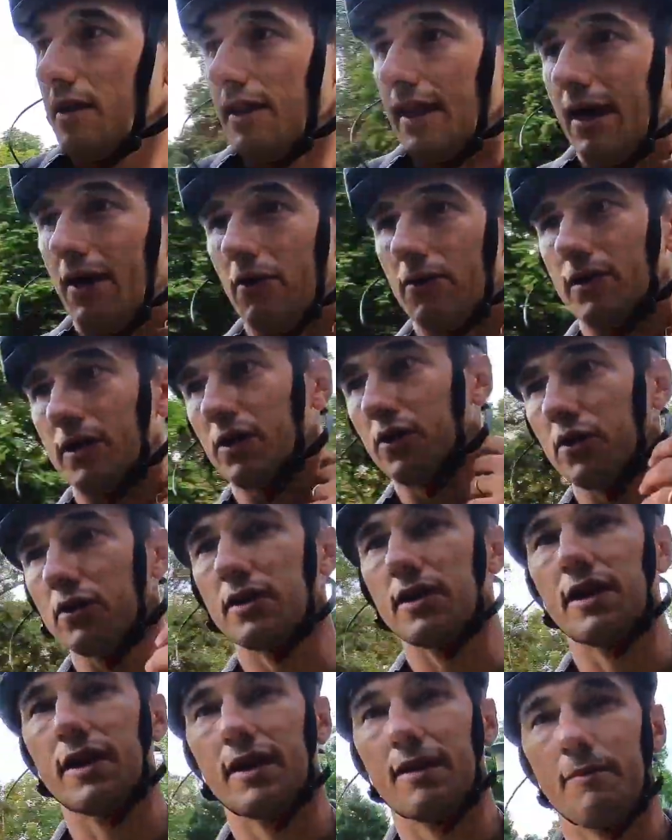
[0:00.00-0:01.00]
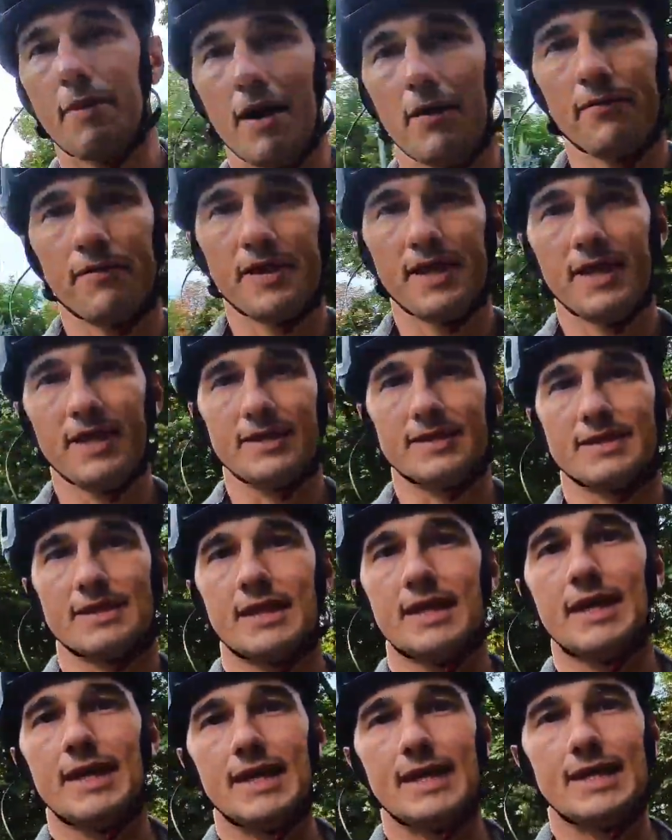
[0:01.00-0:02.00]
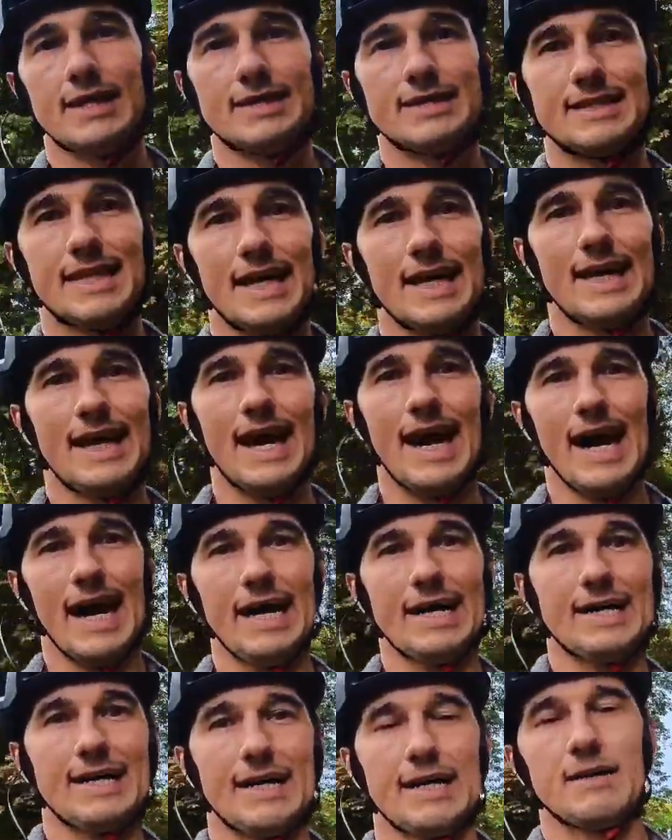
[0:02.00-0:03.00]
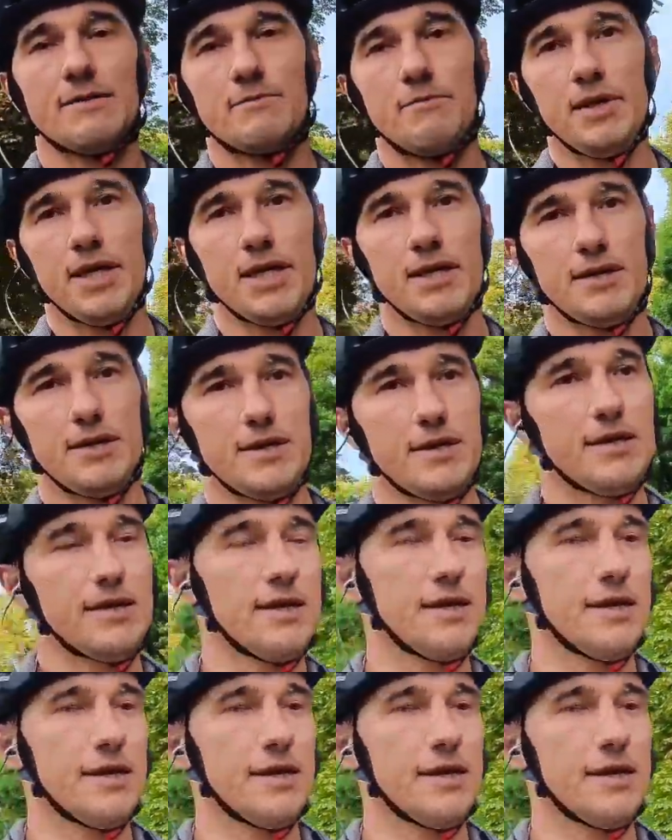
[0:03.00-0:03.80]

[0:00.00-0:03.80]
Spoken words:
Now, the good thing about this is that I can be